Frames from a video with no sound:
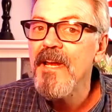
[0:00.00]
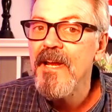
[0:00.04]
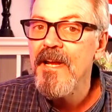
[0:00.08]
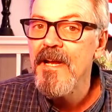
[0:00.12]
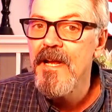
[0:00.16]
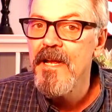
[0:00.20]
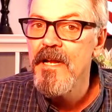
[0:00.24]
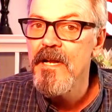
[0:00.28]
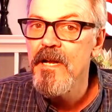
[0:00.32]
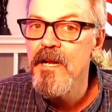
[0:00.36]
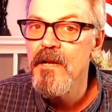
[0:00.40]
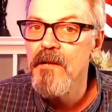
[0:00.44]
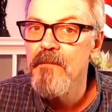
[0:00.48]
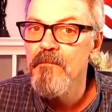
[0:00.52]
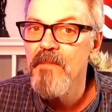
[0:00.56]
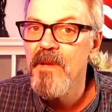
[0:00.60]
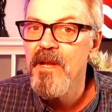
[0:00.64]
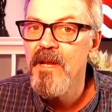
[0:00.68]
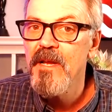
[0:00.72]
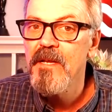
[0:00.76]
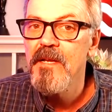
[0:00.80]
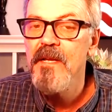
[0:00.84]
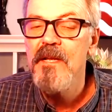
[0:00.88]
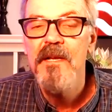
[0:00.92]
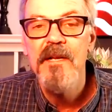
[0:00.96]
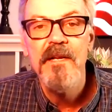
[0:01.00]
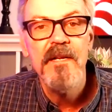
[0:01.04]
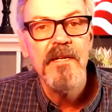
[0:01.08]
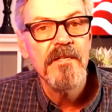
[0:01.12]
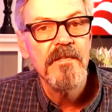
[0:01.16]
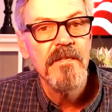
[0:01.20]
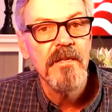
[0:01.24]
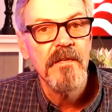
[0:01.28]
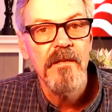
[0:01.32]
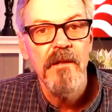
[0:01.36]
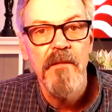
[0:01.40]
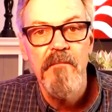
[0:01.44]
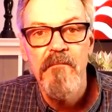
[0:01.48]
cannot make it. He's
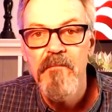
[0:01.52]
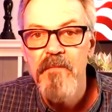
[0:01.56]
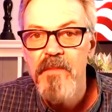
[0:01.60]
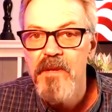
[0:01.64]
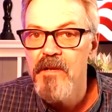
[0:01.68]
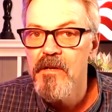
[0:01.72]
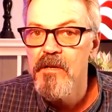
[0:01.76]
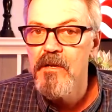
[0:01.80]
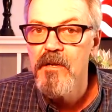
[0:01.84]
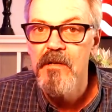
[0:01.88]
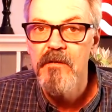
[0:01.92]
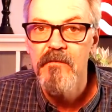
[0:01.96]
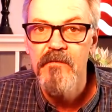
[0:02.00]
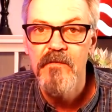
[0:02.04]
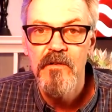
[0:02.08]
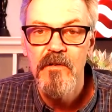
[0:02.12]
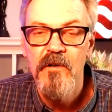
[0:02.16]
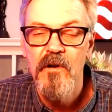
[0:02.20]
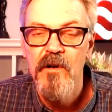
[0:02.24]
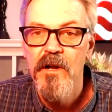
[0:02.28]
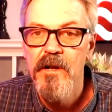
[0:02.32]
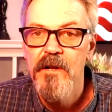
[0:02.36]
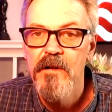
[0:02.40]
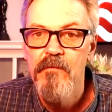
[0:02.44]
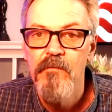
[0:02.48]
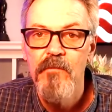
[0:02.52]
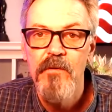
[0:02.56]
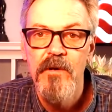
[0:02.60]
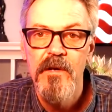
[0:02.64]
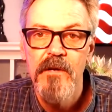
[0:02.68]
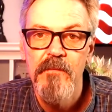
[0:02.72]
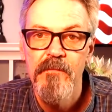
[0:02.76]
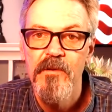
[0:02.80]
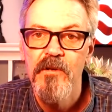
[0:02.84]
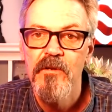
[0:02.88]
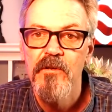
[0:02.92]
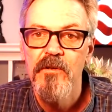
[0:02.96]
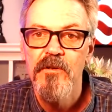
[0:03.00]
in the middle of trying to
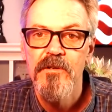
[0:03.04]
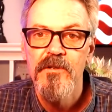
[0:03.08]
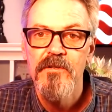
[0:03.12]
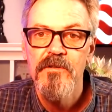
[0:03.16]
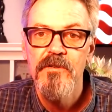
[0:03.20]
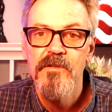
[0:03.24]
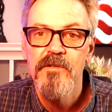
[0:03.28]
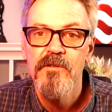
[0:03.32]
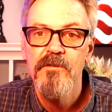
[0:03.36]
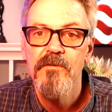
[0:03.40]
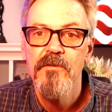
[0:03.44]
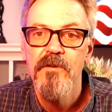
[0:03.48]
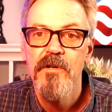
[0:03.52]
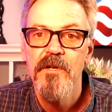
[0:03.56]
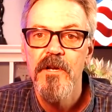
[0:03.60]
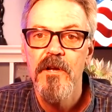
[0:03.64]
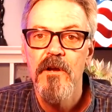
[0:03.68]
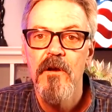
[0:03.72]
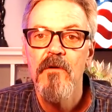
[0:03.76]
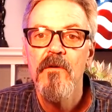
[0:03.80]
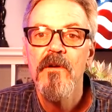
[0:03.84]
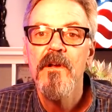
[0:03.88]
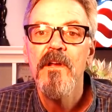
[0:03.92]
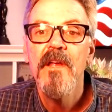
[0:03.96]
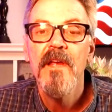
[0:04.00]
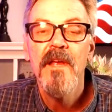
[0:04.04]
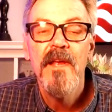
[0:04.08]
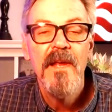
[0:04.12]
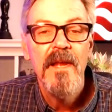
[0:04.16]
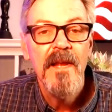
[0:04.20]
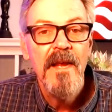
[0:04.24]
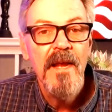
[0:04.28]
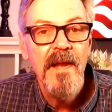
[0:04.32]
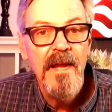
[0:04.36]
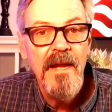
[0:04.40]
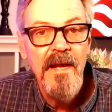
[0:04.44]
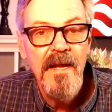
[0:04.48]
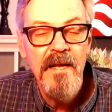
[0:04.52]
rebuild his studio.
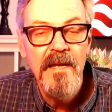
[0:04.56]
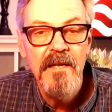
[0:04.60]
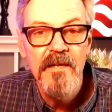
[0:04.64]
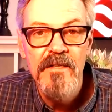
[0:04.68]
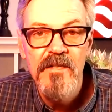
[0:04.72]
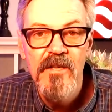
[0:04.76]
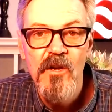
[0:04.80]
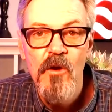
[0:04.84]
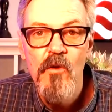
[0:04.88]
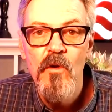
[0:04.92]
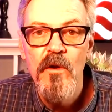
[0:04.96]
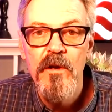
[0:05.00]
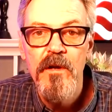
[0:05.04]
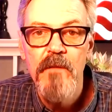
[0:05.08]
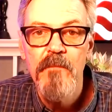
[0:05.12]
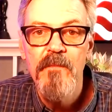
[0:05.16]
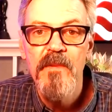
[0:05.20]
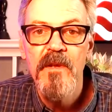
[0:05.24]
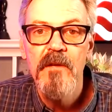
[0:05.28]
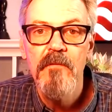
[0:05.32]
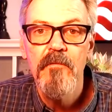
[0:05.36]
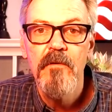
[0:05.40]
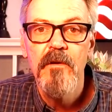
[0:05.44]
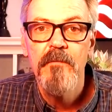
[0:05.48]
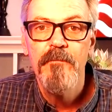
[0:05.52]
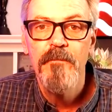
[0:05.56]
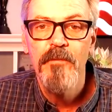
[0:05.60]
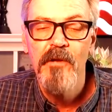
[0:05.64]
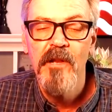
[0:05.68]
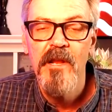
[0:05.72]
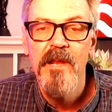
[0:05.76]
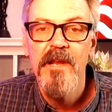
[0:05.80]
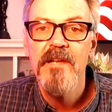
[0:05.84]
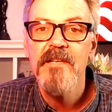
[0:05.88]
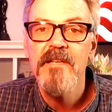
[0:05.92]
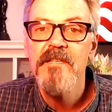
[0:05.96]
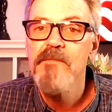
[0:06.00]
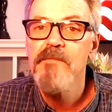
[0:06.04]
He is going to be
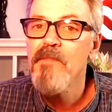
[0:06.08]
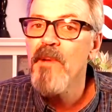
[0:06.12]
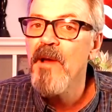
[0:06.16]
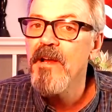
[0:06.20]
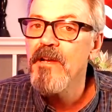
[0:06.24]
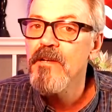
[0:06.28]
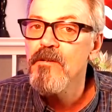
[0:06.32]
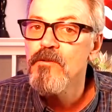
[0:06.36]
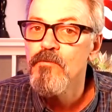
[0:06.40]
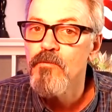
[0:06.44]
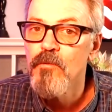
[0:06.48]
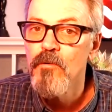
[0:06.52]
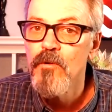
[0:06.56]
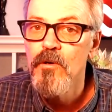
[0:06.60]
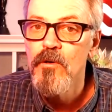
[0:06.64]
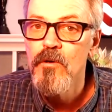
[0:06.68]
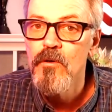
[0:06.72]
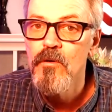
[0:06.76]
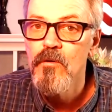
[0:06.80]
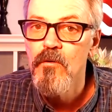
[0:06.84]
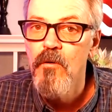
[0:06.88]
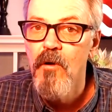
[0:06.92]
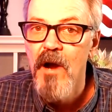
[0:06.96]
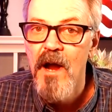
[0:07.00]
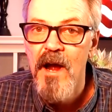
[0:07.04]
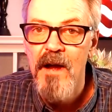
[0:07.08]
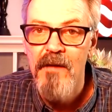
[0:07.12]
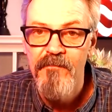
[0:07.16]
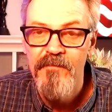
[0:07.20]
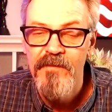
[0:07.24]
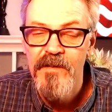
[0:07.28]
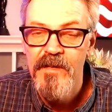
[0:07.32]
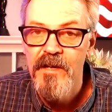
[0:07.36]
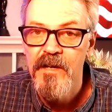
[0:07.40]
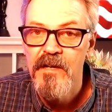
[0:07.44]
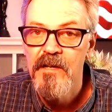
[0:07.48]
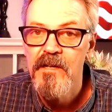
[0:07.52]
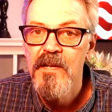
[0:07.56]
replaced by Drew
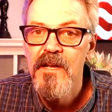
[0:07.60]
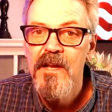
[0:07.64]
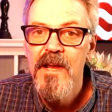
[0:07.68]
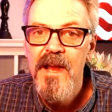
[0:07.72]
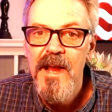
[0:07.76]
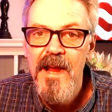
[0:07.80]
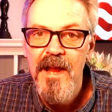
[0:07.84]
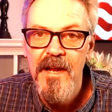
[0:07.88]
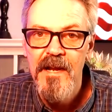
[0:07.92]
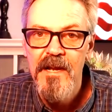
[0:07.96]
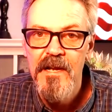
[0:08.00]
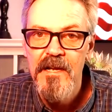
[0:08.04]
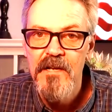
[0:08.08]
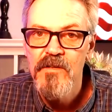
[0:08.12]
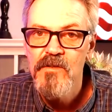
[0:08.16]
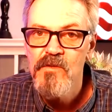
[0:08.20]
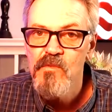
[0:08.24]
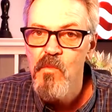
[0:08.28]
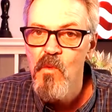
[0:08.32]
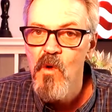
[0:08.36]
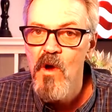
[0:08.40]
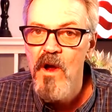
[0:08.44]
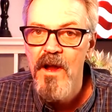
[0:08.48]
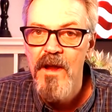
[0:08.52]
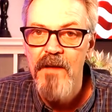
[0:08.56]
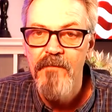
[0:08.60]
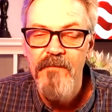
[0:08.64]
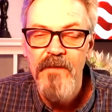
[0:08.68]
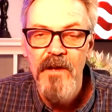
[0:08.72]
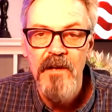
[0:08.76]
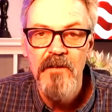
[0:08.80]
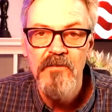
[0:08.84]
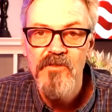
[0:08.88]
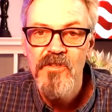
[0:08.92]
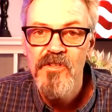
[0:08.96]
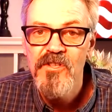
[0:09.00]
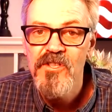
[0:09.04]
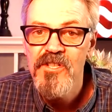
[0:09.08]
Graffia and his wife,
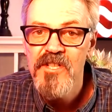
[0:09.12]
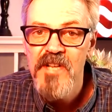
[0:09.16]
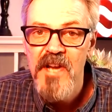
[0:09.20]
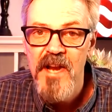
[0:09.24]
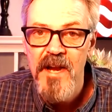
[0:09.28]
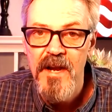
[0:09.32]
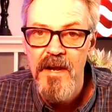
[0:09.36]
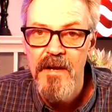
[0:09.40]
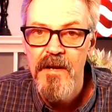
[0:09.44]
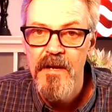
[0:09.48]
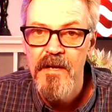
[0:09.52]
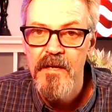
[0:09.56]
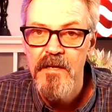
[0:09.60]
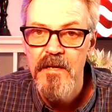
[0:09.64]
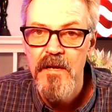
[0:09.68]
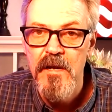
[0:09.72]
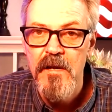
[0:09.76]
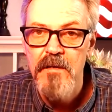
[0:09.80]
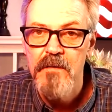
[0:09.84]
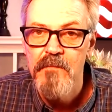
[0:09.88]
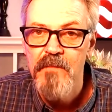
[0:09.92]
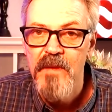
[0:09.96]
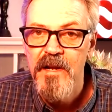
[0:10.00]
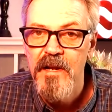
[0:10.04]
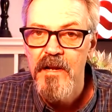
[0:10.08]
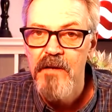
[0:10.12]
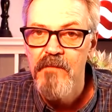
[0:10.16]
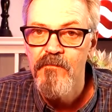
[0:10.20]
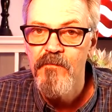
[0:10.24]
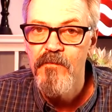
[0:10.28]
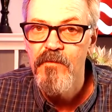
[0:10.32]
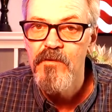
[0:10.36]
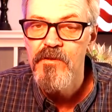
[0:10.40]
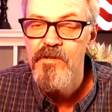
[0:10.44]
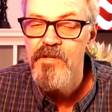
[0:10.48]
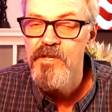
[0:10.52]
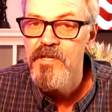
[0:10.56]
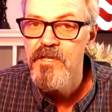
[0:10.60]
outstanding young man
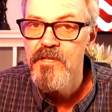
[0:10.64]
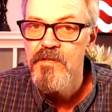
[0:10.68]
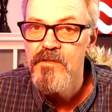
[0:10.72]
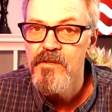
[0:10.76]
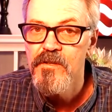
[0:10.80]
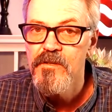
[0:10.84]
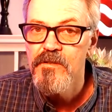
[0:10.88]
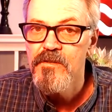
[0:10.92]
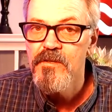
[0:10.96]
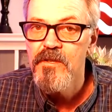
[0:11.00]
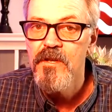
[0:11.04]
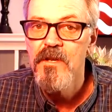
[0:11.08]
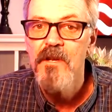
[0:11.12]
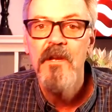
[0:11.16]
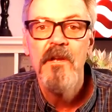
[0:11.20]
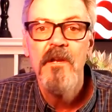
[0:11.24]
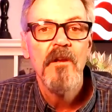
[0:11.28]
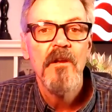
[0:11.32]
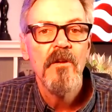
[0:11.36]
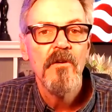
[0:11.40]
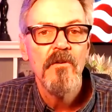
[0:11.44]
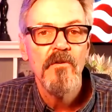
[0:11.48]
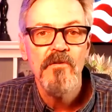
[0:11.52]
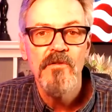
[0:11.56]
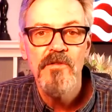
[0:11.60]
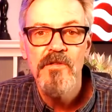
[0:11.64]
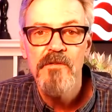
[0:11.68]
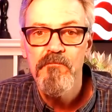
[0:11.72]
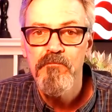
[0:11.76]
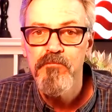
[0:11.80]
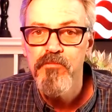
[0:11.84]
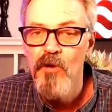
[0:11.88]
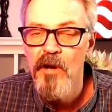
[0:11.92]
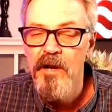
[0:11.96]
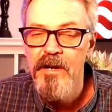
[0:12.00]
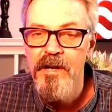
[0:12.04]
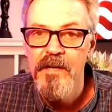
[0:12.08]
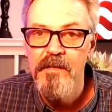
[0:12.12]
for Jesus, who's
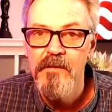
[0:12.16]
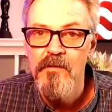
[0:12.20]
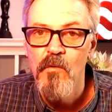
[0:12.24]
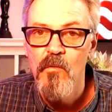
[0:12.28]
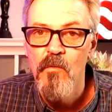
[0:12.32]
spreading the